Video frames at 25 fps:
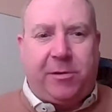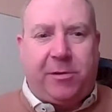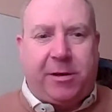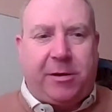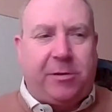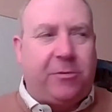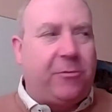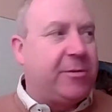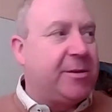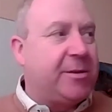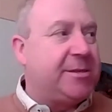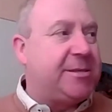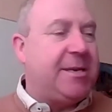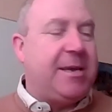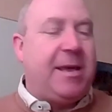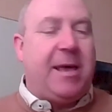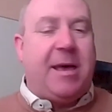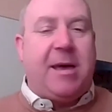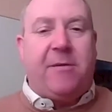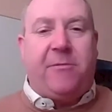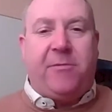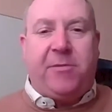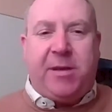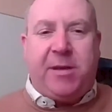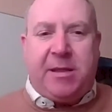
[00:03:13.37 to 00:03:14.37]
and
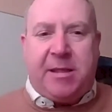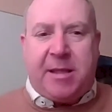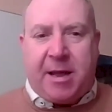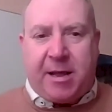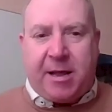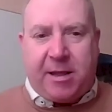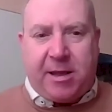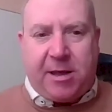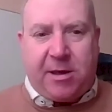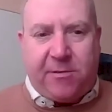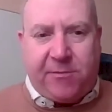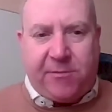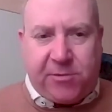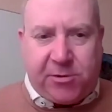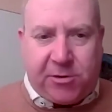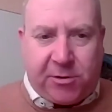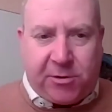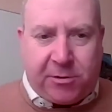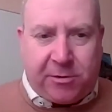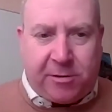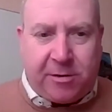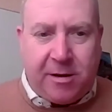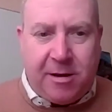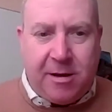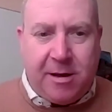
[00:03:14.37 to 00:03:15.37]
see everything that they have
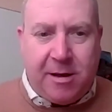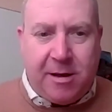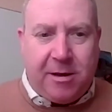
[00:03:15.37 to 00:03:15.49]
done,